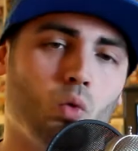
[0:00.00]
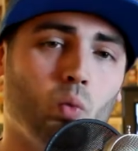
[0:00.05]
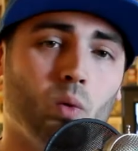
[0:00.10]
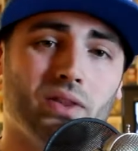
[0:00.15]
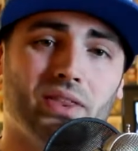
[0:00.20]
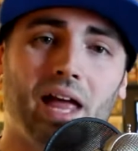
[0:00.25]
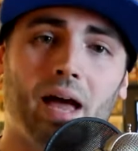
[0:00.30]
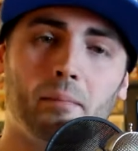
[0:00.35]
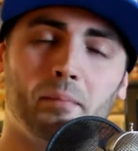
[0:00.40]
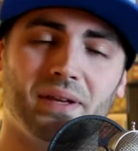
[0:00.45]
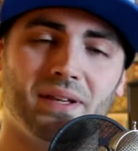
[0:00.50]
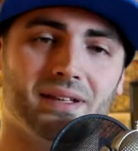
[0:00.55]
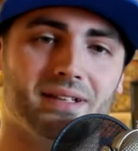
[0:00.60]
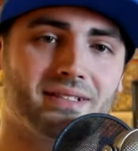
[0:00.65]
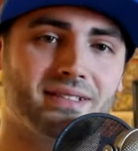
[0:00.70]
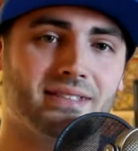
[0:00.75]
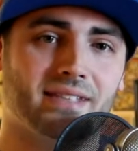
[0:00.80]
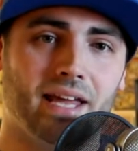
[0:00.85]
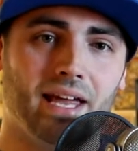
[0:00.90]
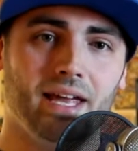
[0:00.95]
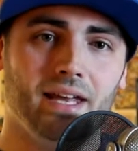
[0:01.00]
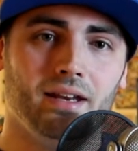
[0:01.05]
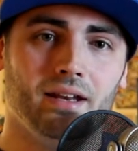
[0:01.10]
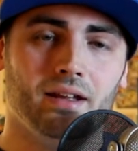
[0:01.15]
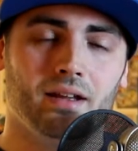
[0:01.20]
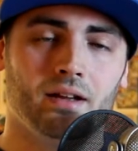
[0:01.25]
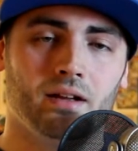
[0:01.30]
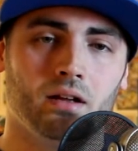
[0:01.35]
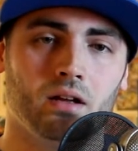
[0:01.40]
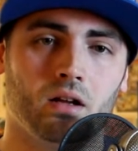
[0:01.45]
With that being
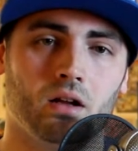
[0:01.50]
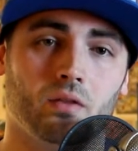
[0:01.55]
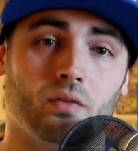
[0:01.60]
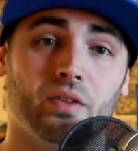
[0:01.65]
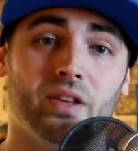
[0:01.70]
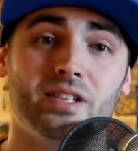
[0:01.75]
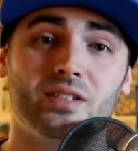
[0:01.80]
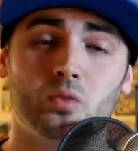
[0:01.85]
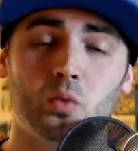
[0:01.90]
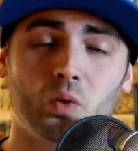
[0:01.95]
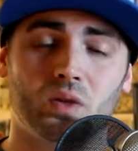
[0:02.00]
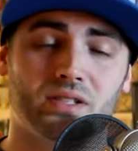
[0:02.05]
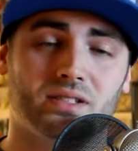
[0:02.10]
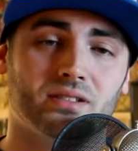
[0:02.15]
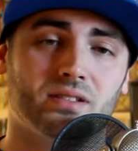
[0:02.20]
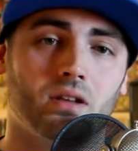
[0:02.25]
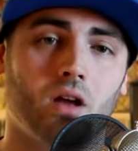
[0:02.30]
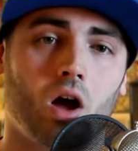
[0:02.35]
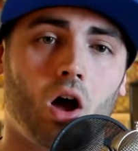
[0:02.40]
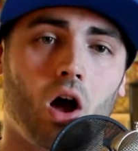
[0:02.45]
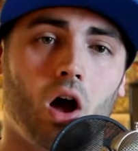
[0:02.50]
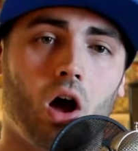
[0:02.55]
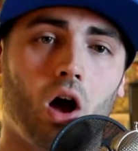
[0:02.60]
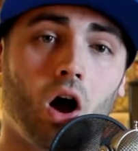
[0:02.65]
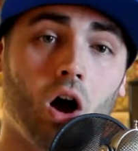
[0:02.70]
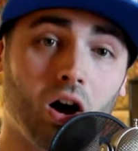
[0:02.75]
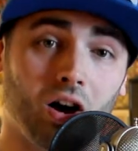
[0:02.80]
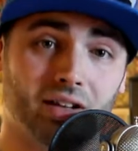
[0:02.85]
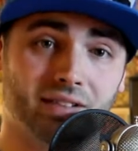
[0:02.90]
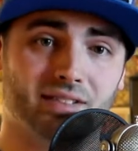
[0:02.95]
said, this was
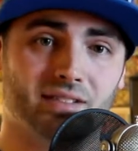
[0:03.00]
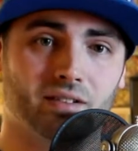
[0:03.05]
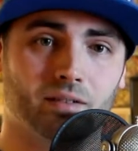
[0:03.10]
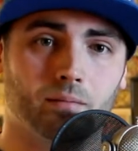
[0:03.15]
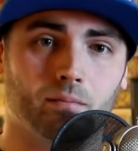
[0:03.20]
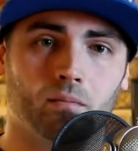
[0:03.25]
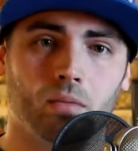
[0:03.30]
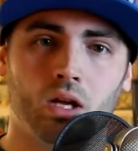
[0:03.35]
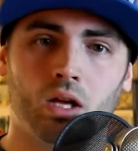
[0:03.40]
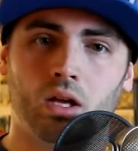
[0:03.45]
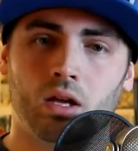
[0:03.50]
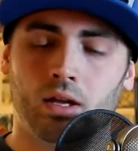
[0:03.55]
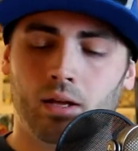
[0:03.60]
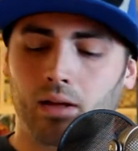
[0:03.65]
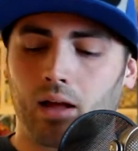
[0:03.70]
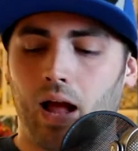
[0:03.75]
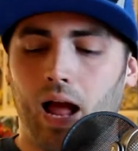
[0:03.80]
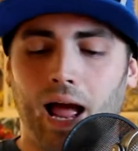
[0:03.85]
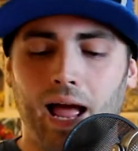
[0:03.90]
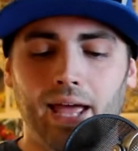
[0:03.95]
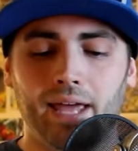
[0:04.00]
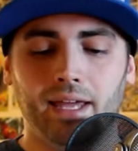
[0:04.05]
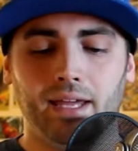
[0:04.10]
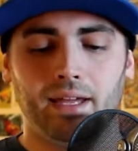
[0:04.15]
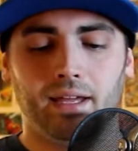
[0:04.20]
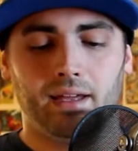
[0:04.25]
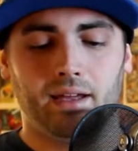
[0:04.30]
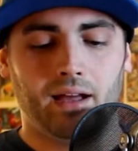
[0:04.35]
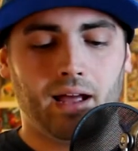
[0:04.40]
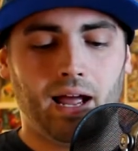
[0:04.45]
awesome.
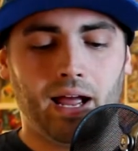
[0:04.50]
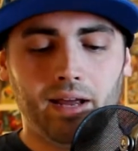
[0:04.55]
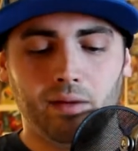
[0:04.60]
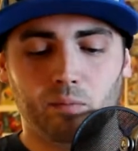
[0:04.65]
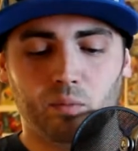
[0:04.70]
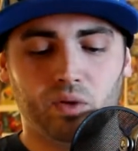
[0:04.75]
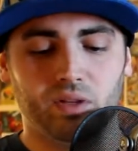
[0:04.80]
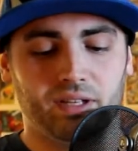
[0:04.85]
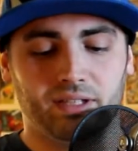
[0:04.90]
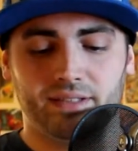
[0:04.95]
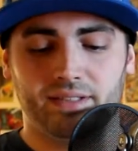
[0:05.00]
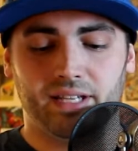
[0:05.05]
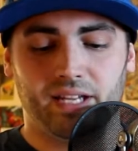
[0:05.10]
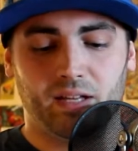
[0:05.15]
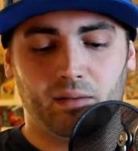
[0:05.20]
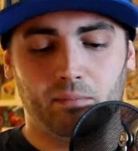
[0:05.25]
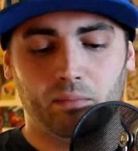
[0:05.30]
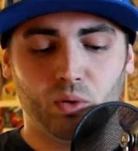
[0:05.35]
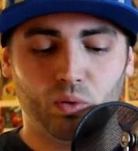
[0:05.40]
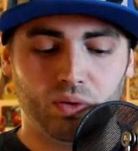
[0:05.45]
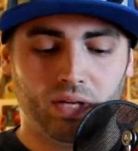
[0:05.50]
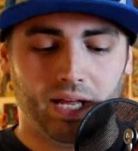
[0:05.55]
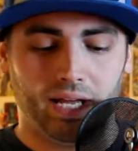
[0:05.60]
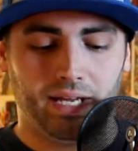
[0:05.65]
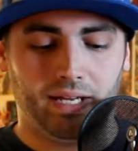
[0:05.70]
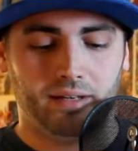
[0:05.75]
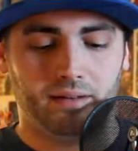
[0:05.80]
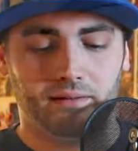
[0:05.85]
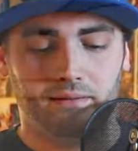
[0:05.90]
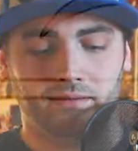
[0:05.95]
I I'm really digging Moon
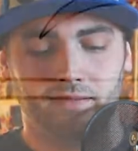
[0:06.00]
Knight.